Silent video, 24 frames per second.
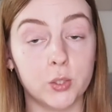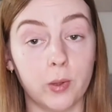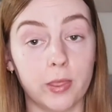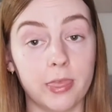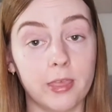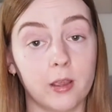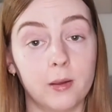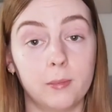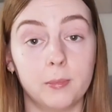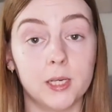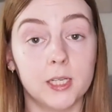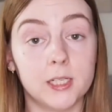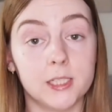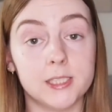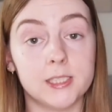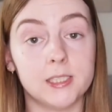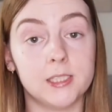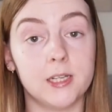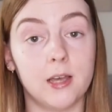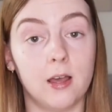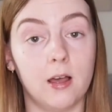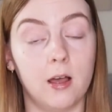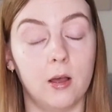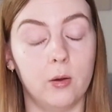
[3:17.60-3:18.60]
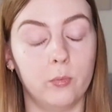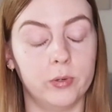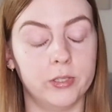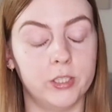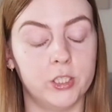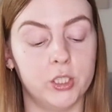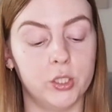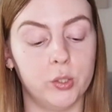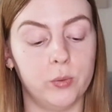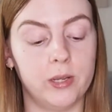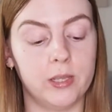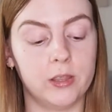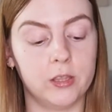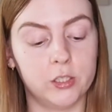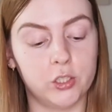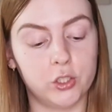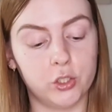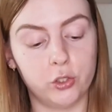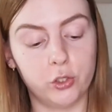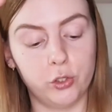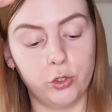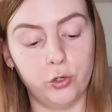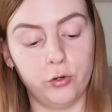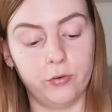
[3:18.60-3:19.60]
I think I'm going to start with doing the
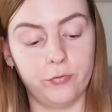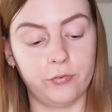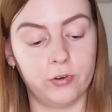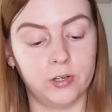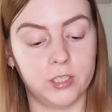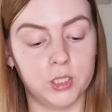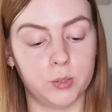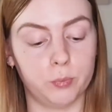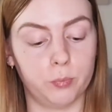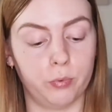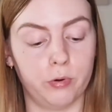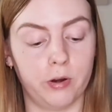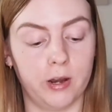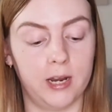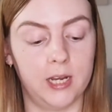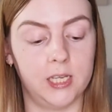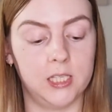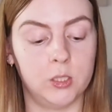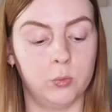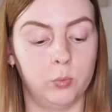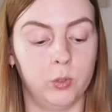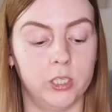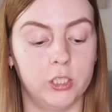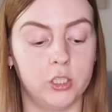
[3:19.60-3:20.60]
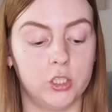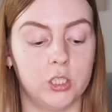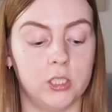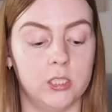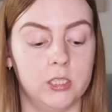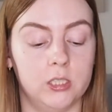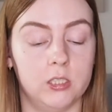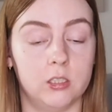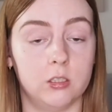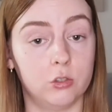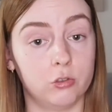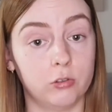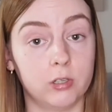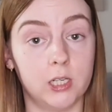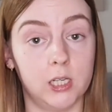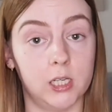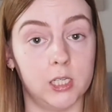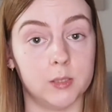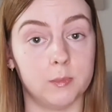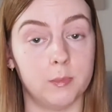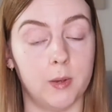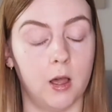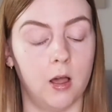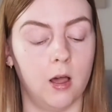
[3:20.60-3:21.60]
2 French braids, which is the
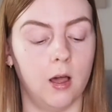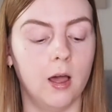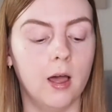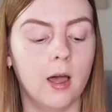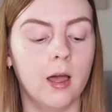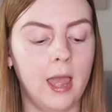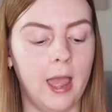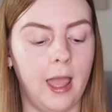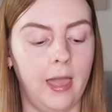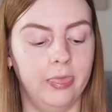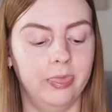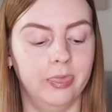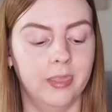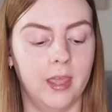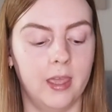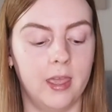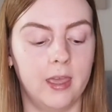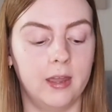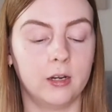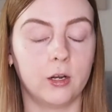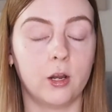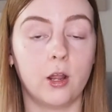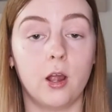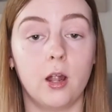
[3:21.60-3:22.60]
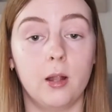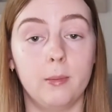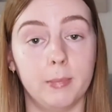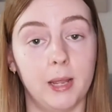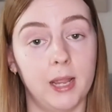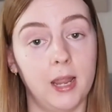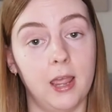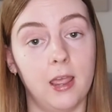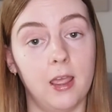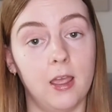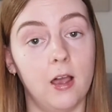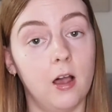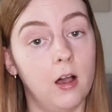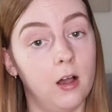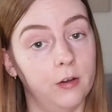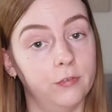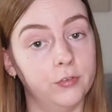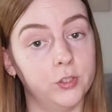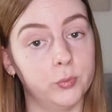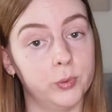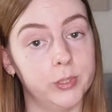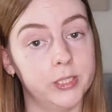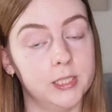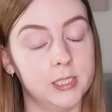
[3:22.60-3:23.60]
trickiest part, and then curl my hair
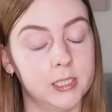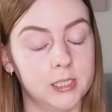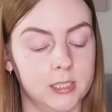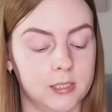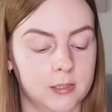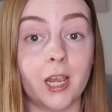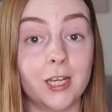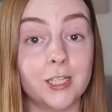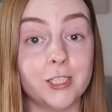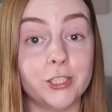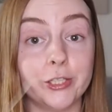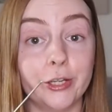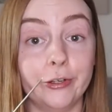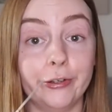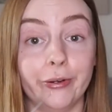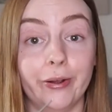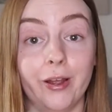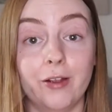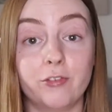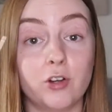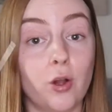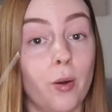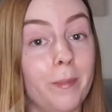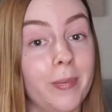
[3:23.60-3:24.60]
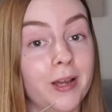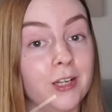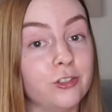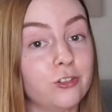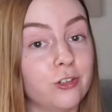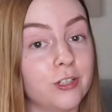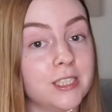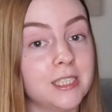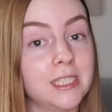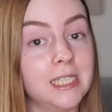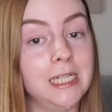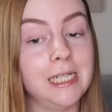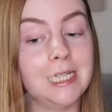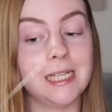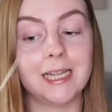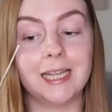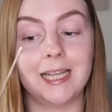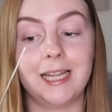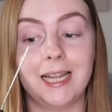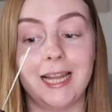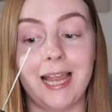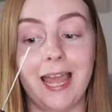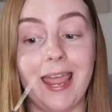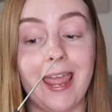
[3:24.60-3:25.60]
afterwards. So I've got my trusty
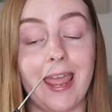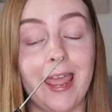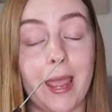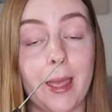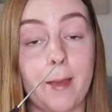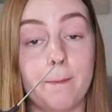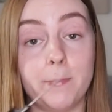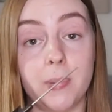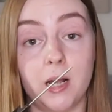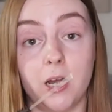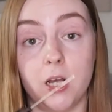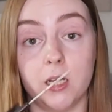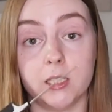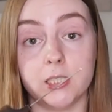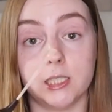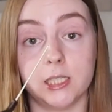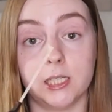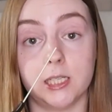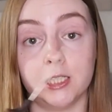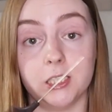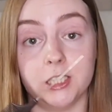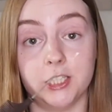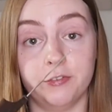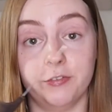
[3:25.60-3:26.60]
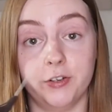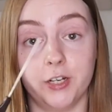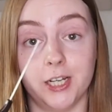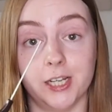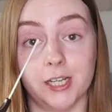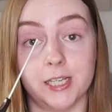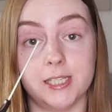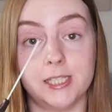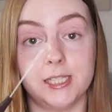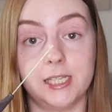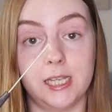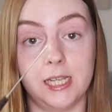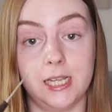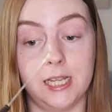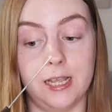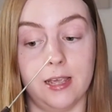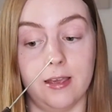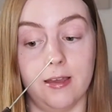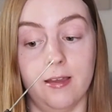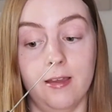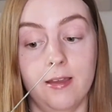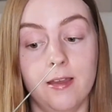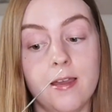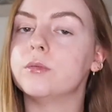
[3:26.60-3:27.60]
little hair parting device
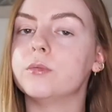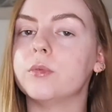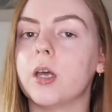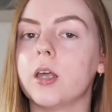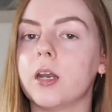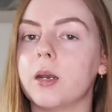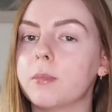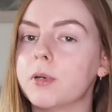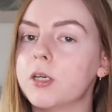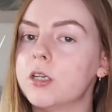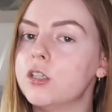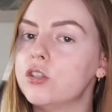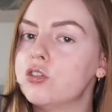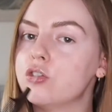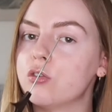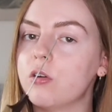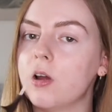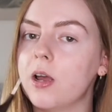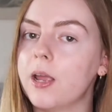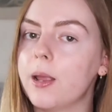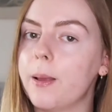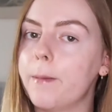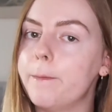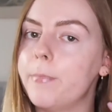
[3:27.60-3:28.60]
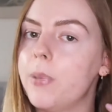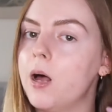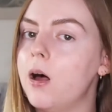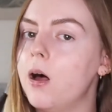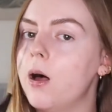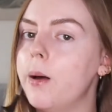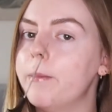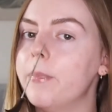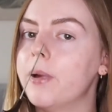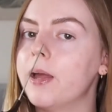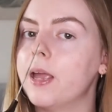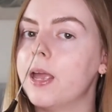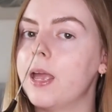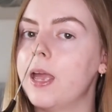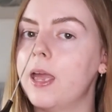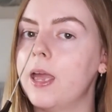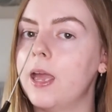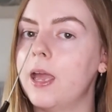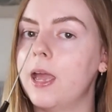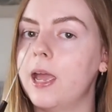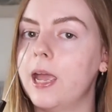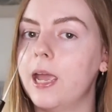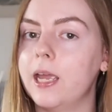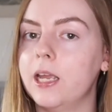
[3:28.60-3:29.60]
here, and I'm going to try and part my
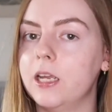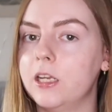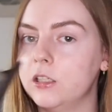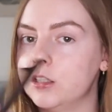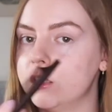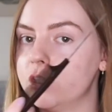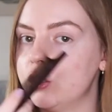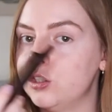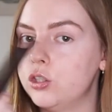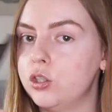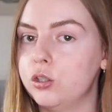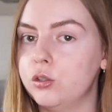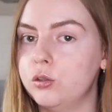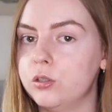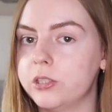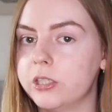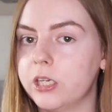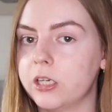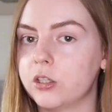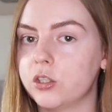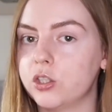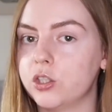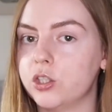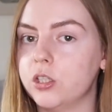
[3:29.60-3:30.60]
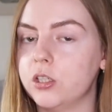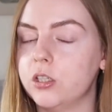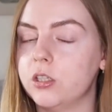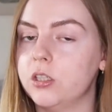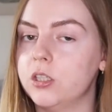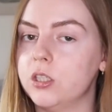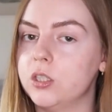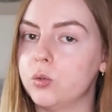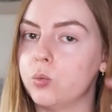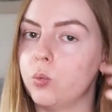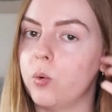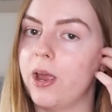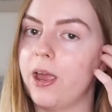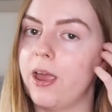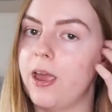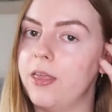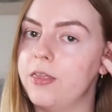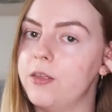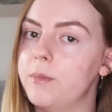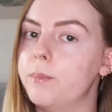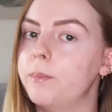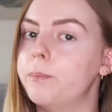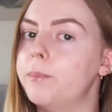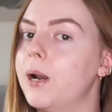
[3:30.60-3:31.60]
hair into 2 sections where the
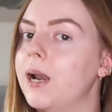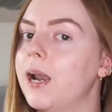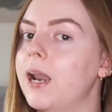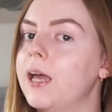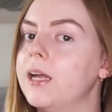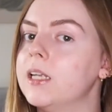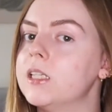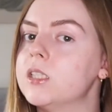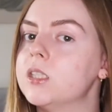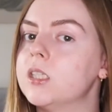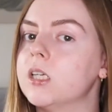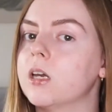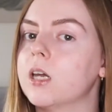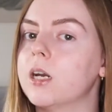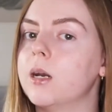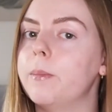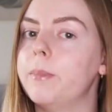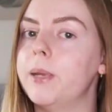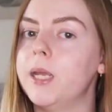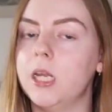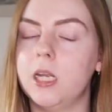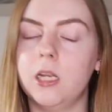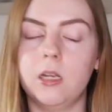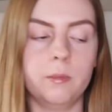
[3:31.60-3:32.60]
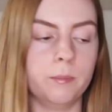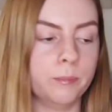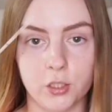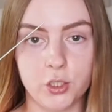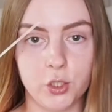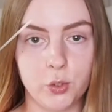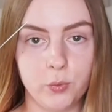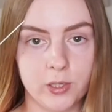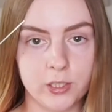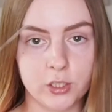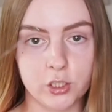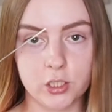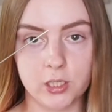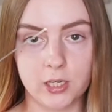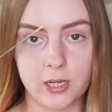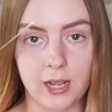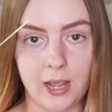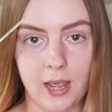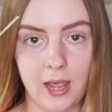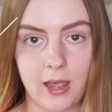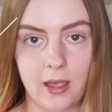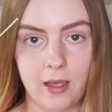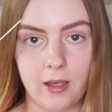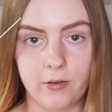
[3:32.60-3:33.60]
plaits are going to be. I do actually
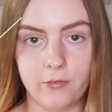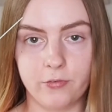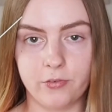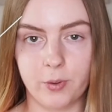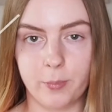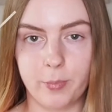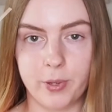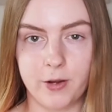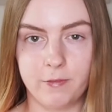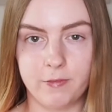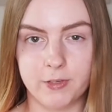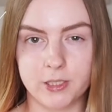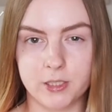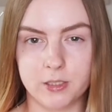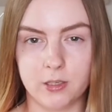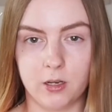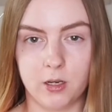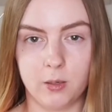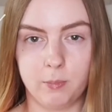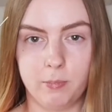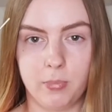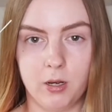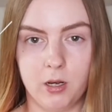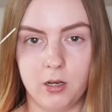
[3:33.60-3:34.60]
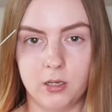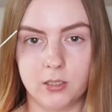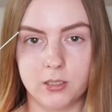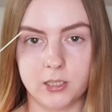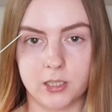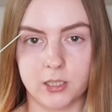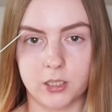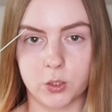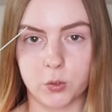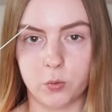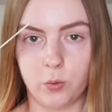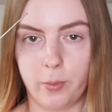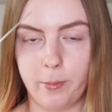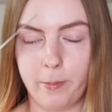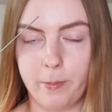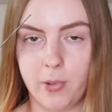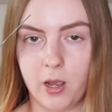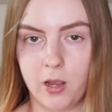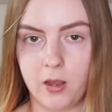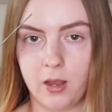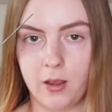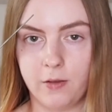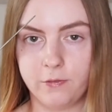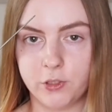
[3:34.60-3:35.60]
have a bit of a side parting, so I
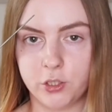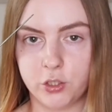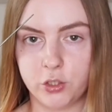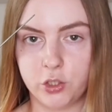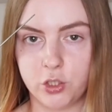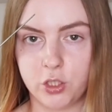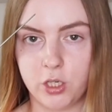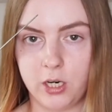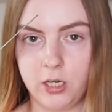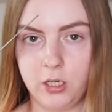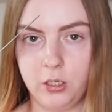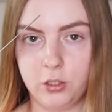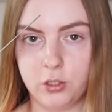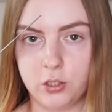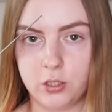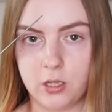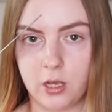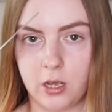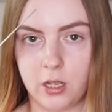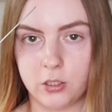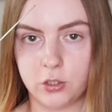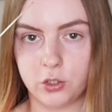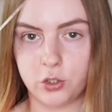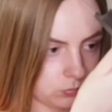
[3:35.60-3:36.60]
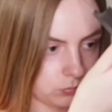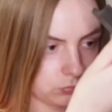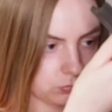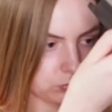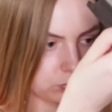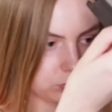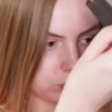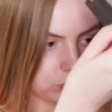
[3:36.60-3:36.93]
might have to change that to a